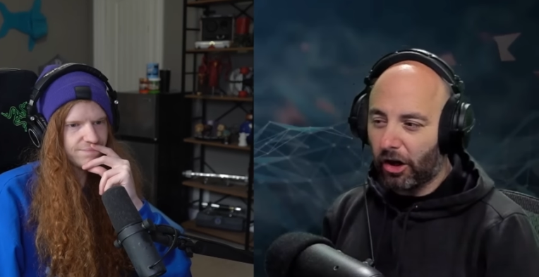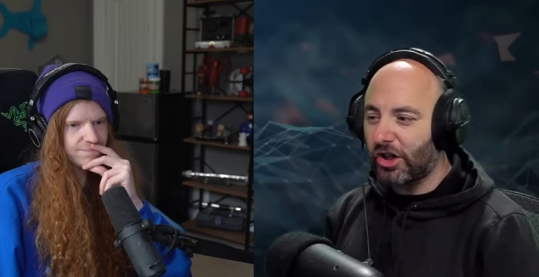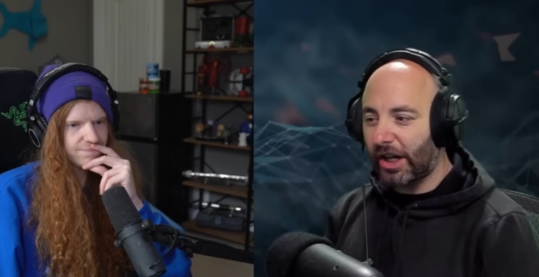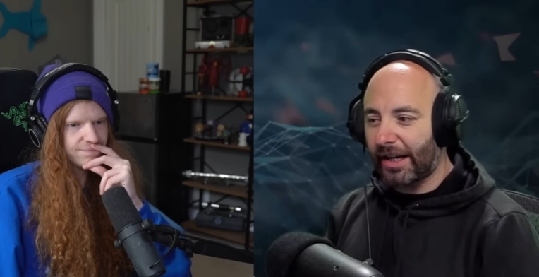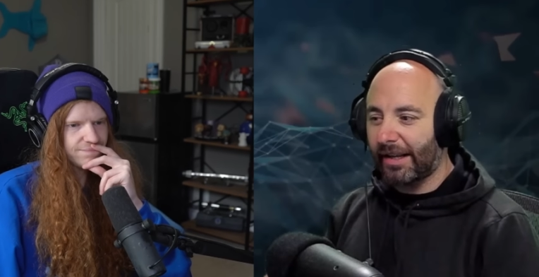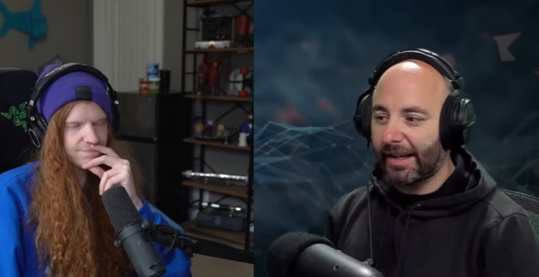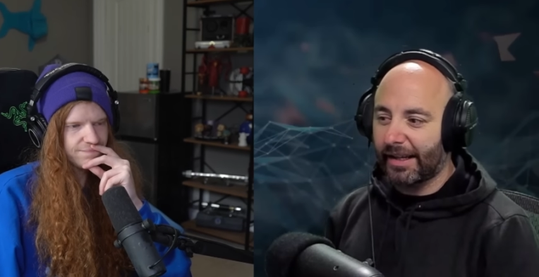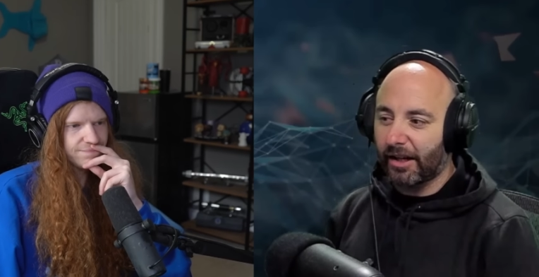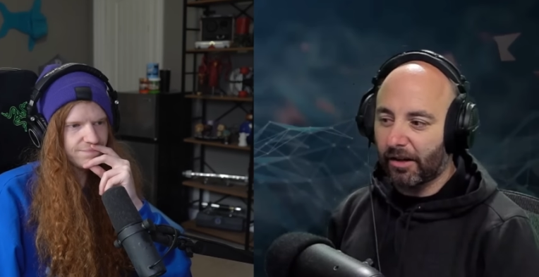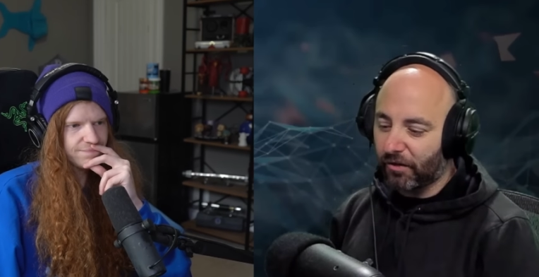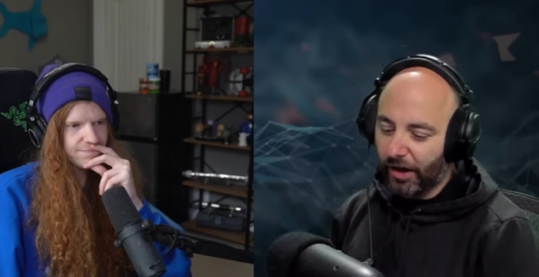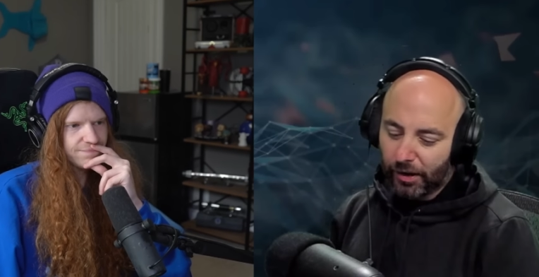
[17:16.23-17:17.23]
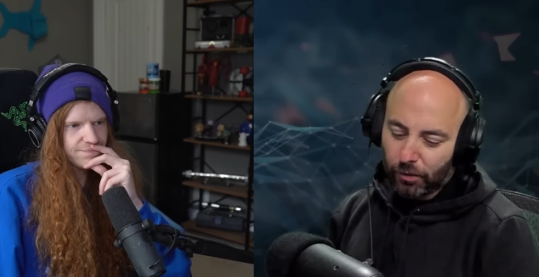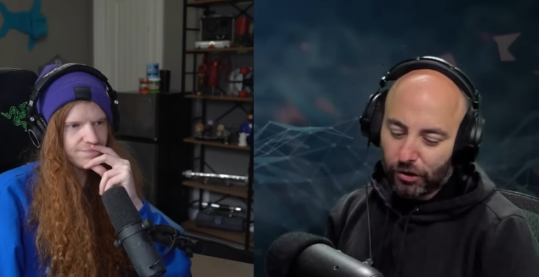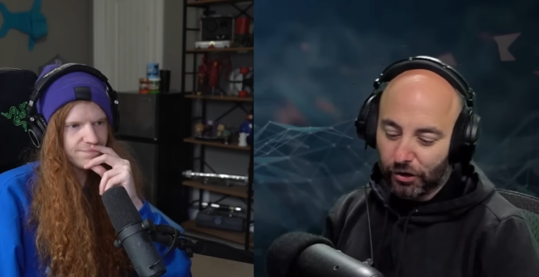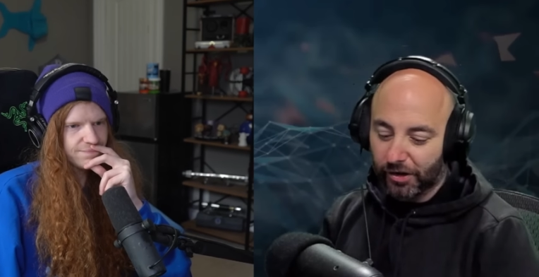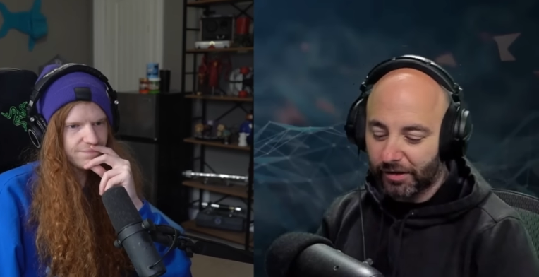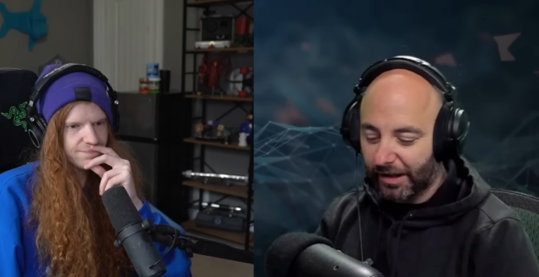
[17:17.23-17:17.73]
Speaker 1: I'll check into that again on Friday. We'll
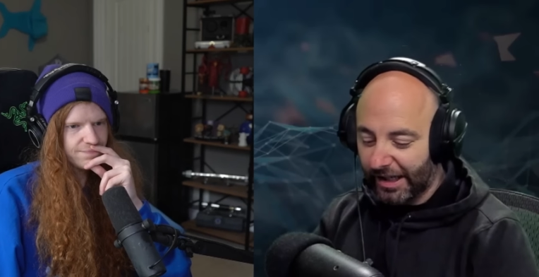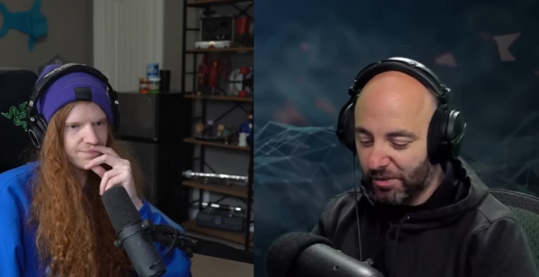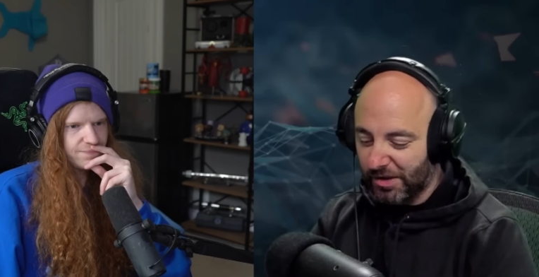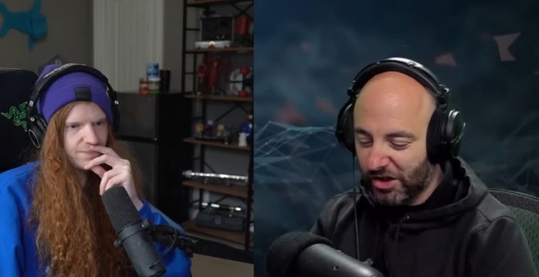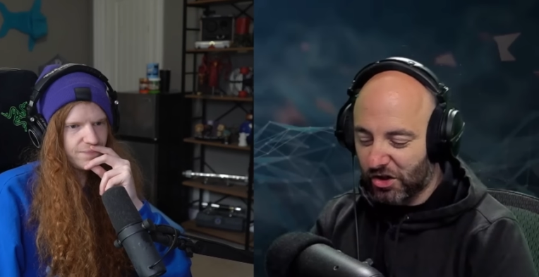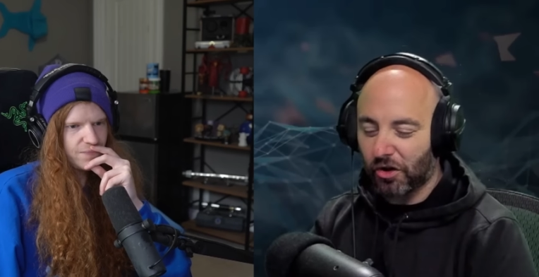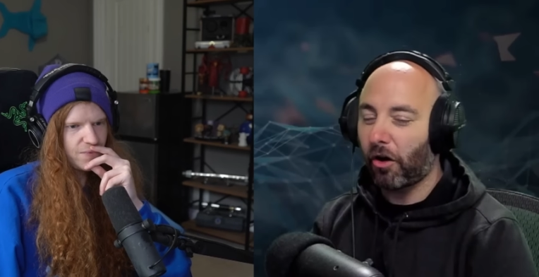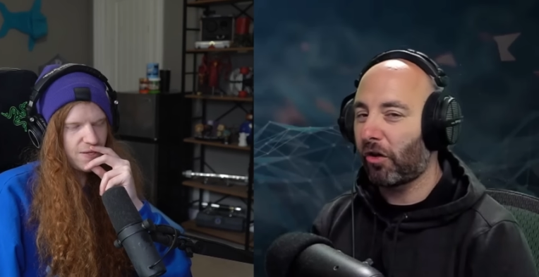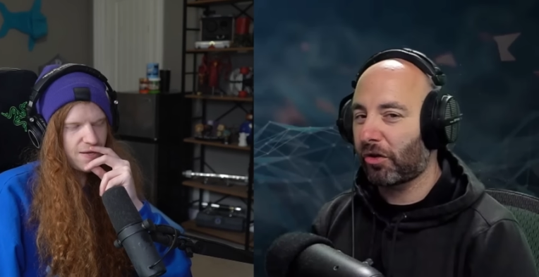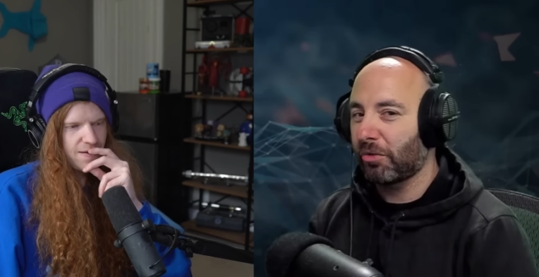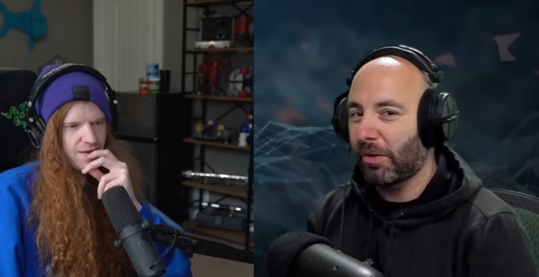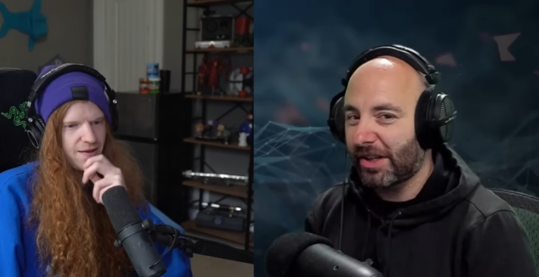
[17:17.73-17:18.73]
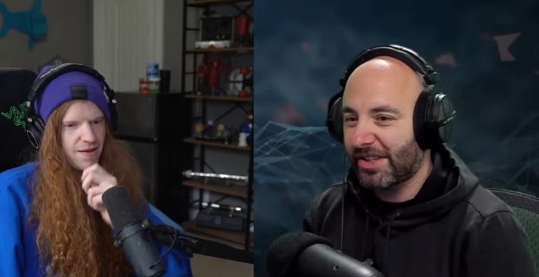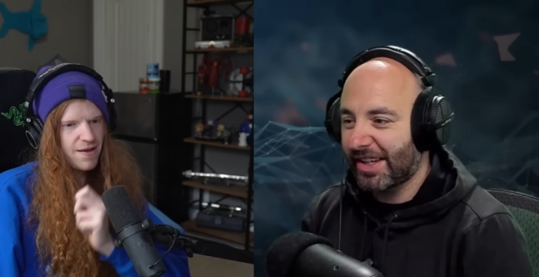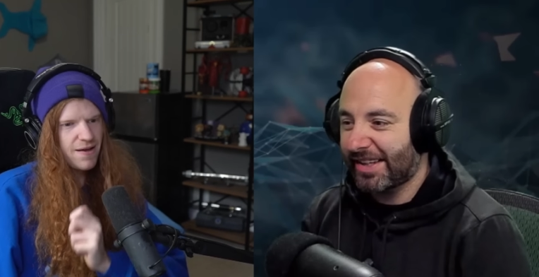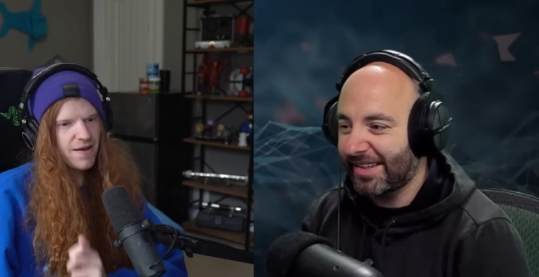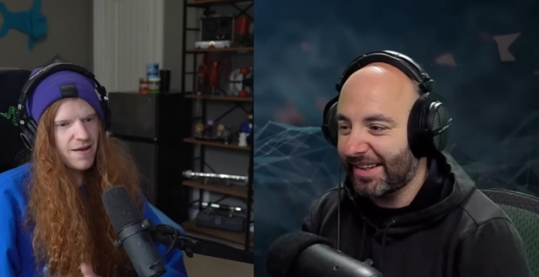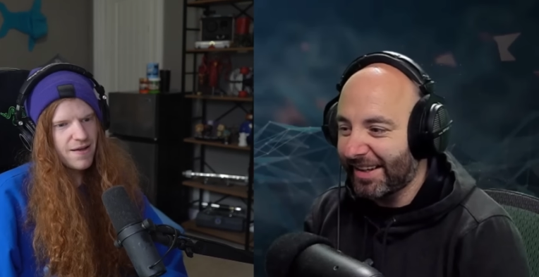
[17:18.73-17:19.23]
learn as we struggle through one to
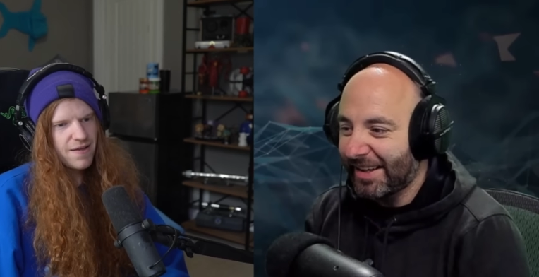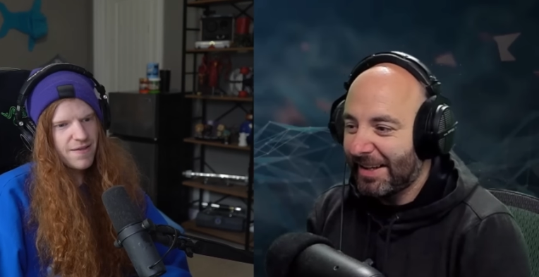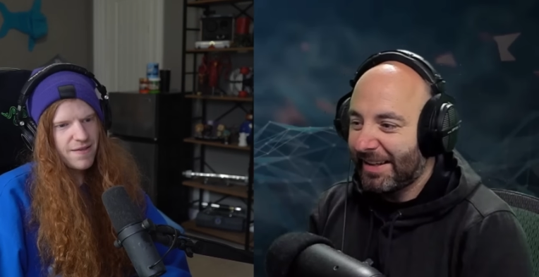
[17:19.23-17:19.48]
sixty.